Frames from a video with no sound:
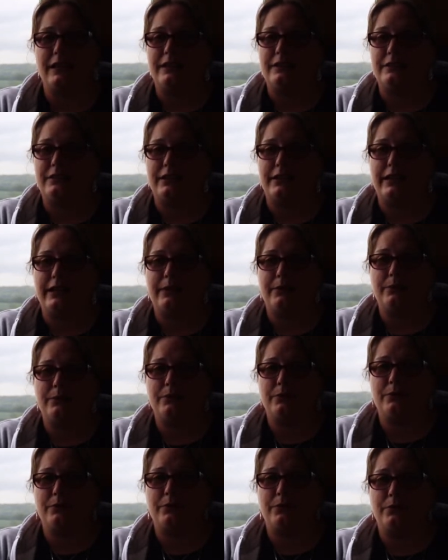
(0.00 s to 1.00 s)
So
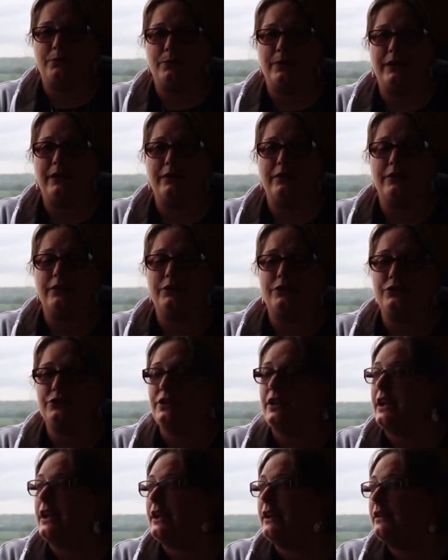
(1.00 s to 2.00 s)
now we're going to
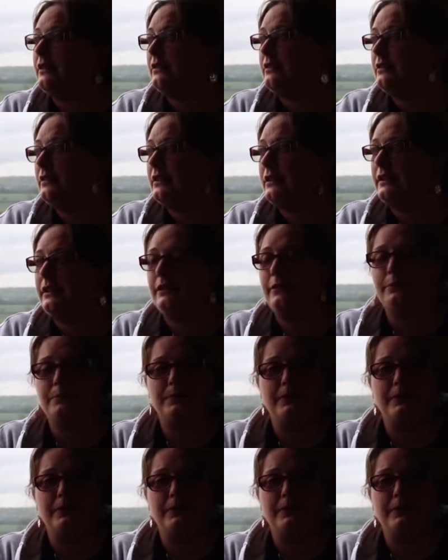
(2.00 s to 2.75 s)
share a little